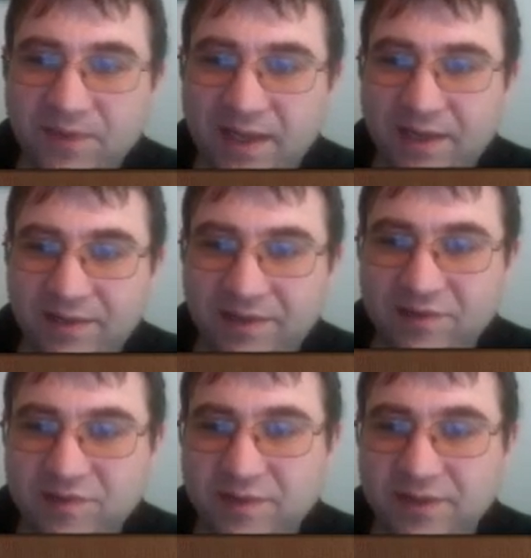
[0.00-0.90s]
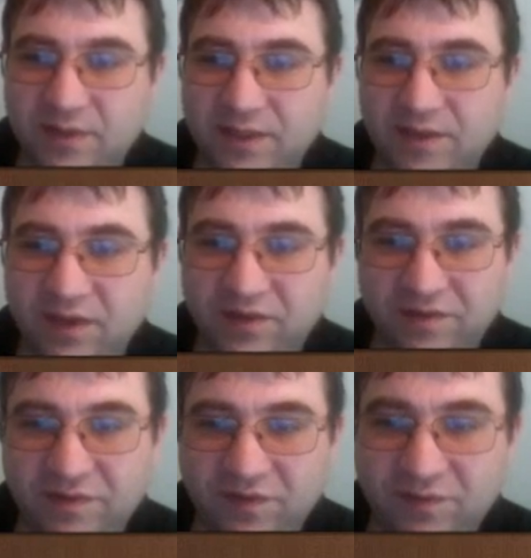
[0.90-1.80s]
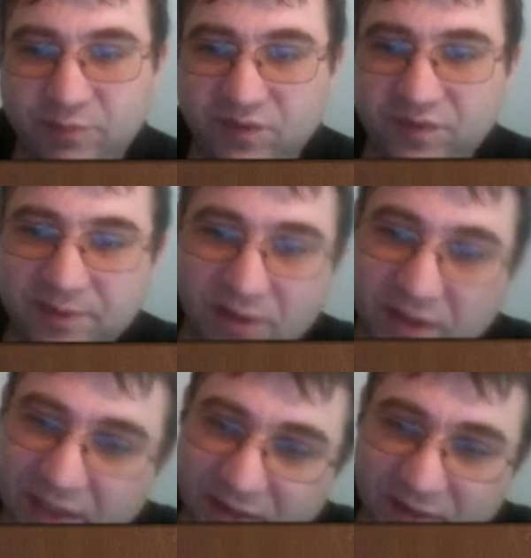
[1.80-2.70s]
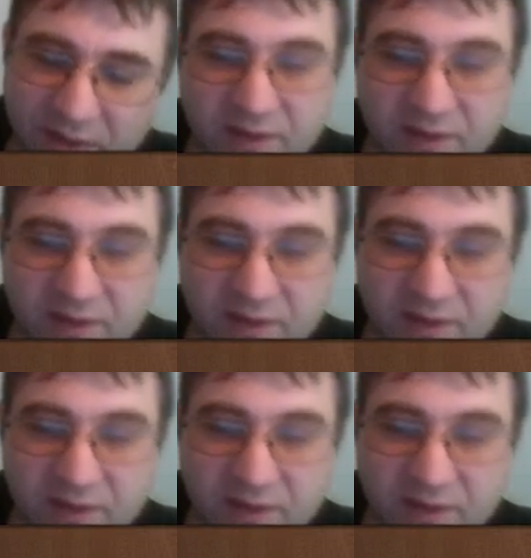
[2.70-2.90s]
And at least theory thinks that this is supposed to be okay.